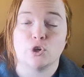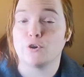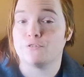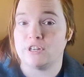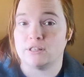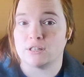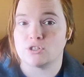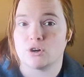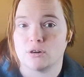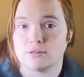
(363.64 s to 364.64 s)
her
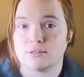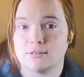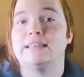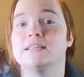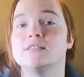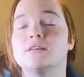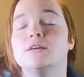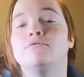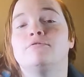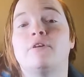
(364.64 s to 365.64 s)
feelings hurt. And this
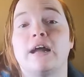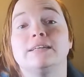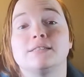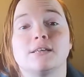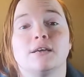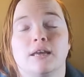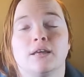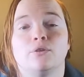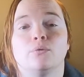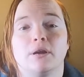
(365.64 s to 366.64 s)
invites,
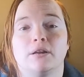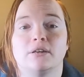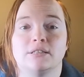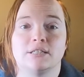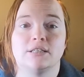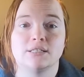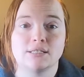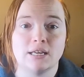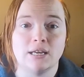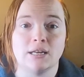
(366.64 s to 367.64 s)
again, the reader into the
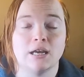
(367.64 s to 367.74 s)
scene.